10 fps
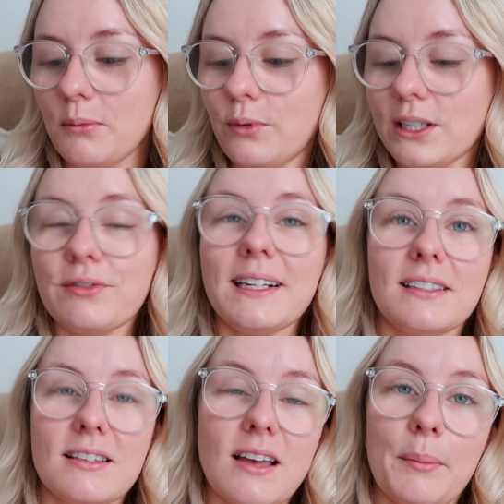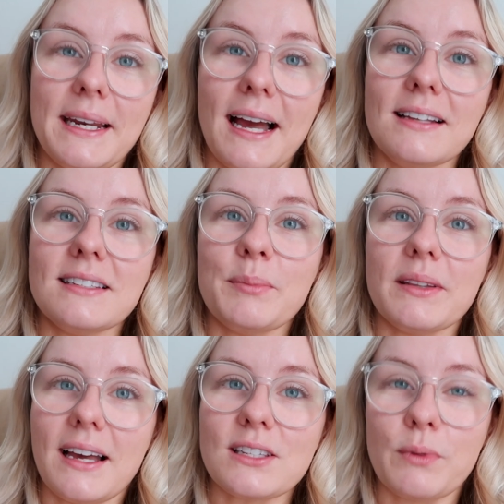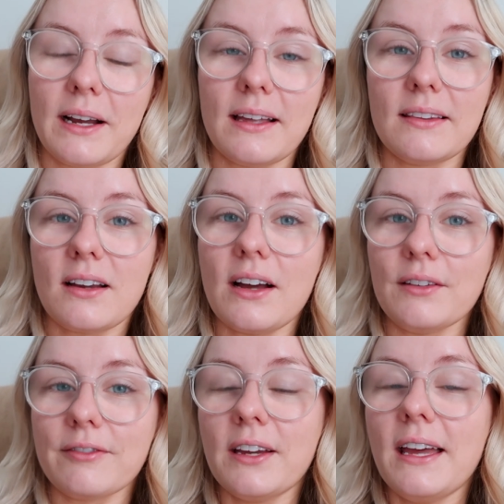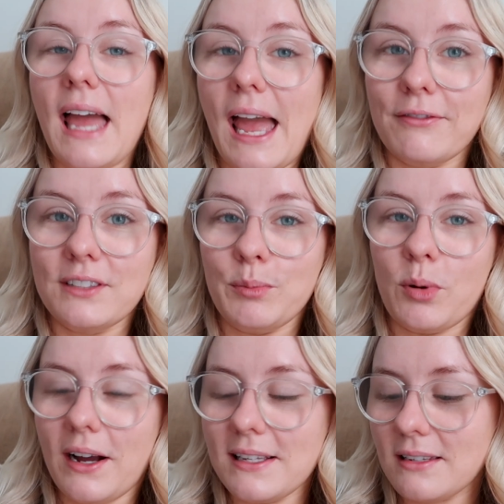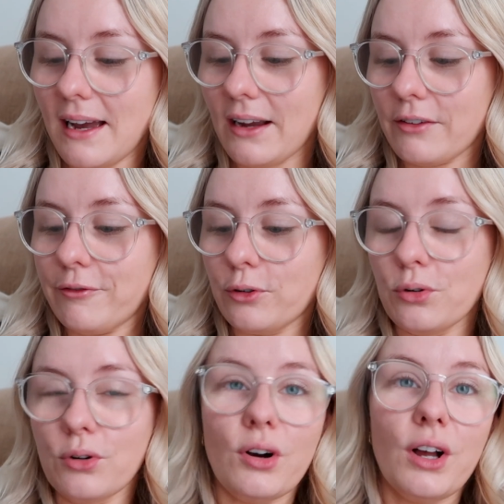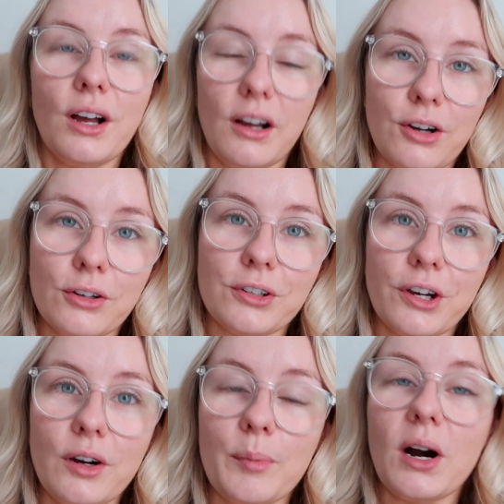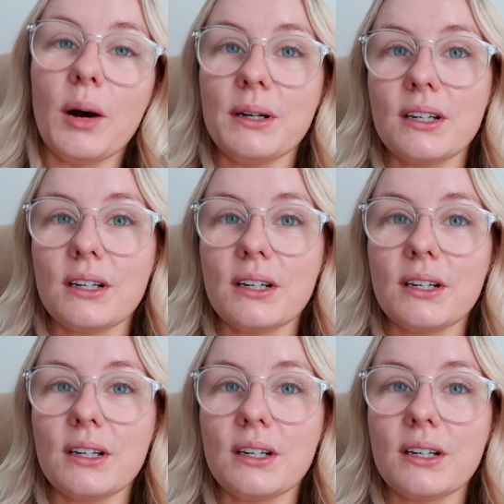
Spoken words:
which really does come in handy, but that's where the kind of hefty price tag for a condo apartment